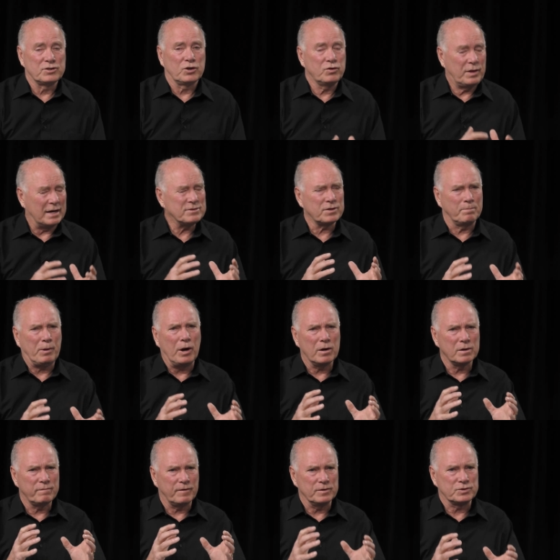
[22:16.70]
a, that's a
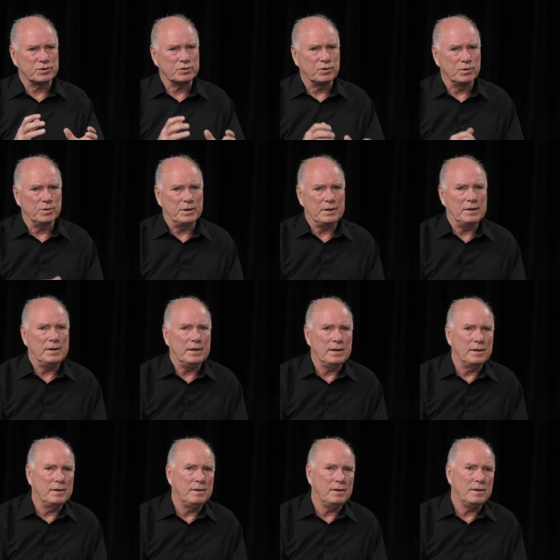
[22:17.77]
part of our story,
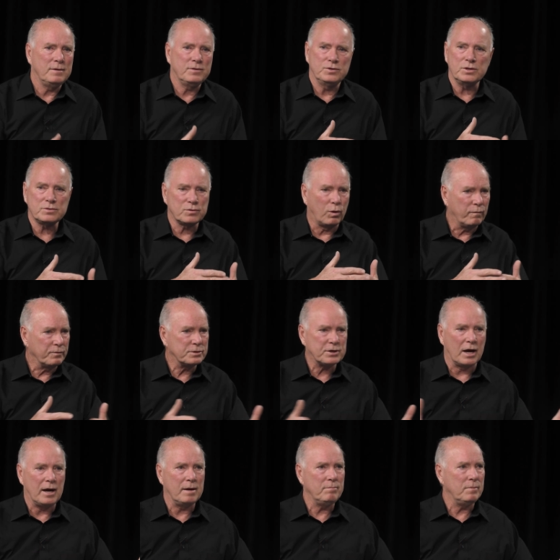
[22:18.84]
and just over
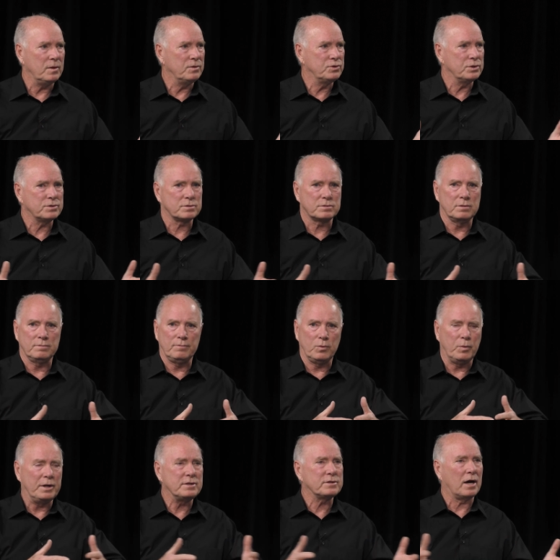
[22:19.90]
time, and just the, the
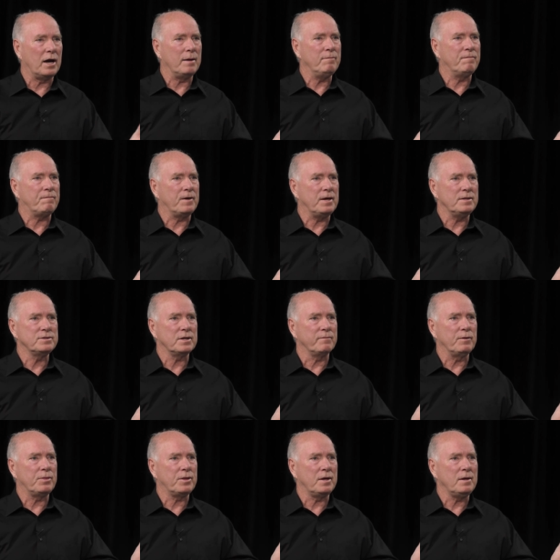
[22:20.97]
way time fades,
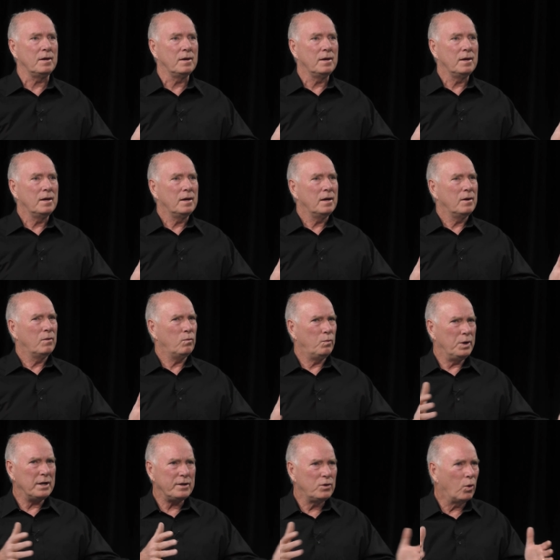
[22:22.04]
everything
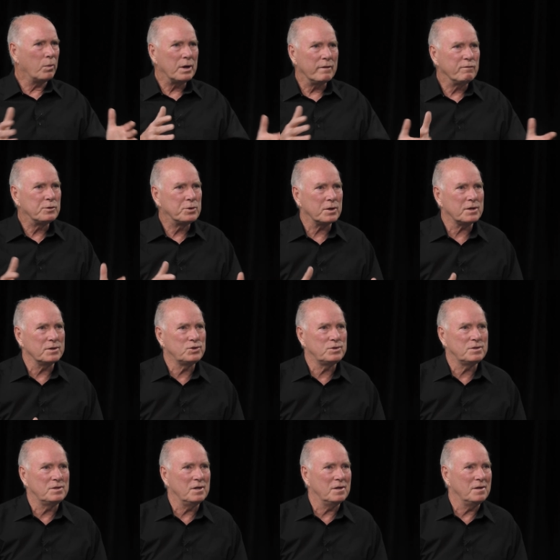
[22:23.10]
really no one ever took a,
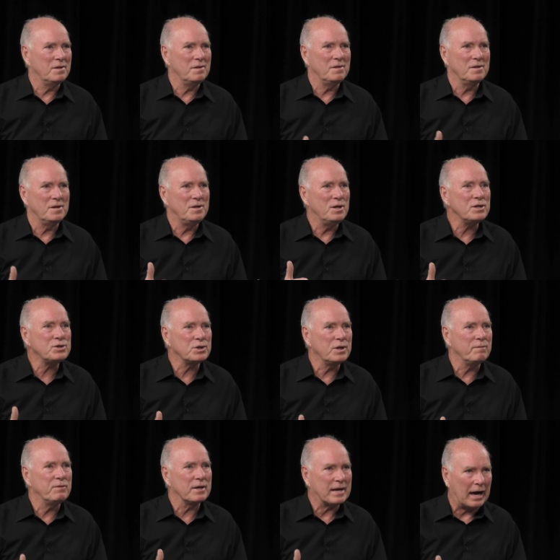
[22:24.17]
the, the
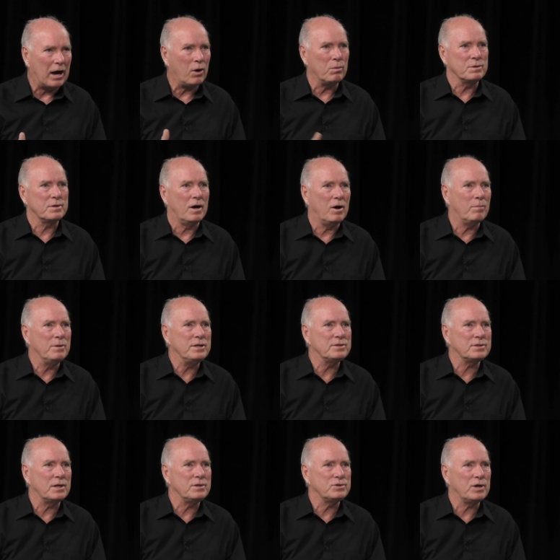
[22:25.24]
initiative to count how many
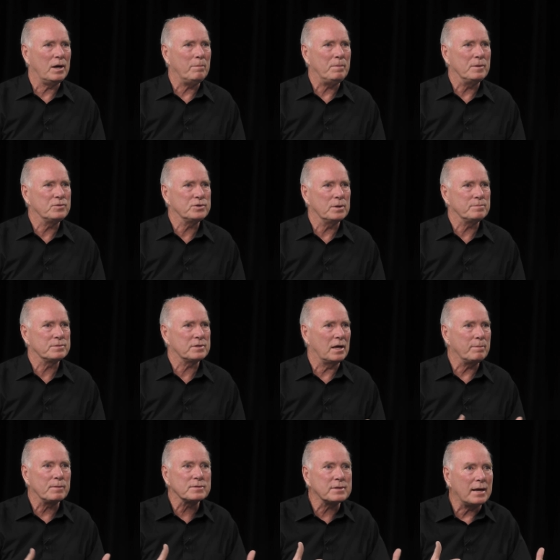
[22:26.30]
state championships
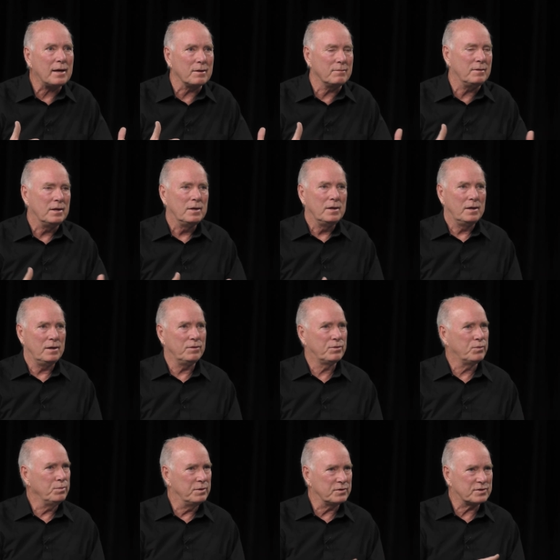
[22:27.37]
Staples had. And
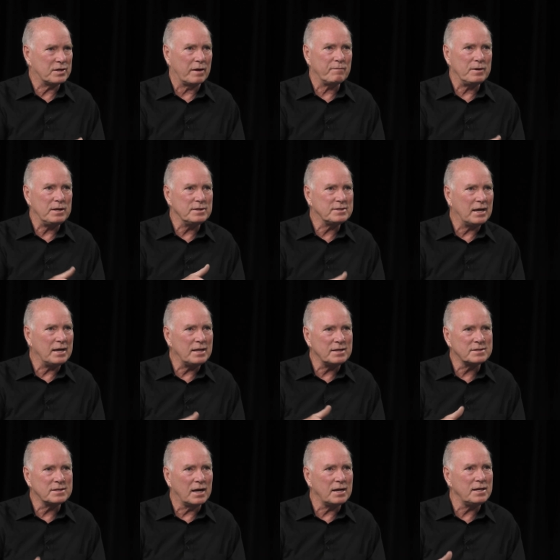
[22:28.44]
through the 70s,
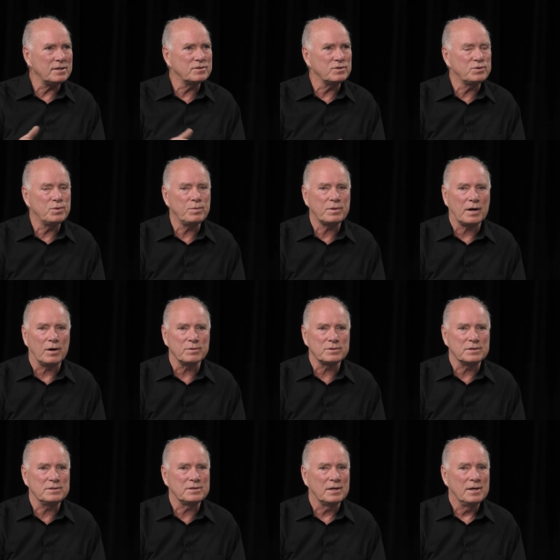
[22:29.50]
80s, 90s, and
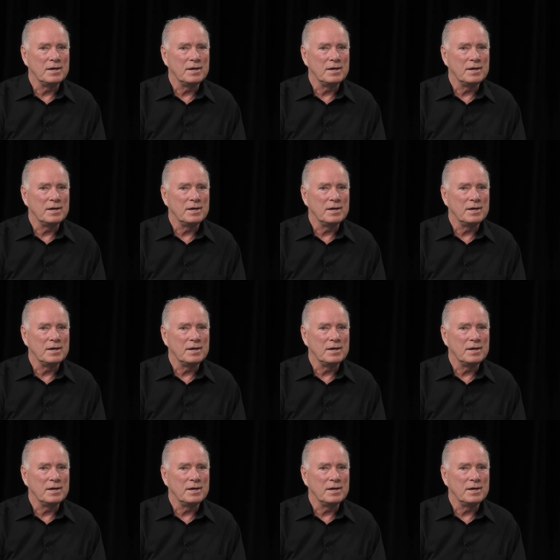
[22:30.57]
2000s,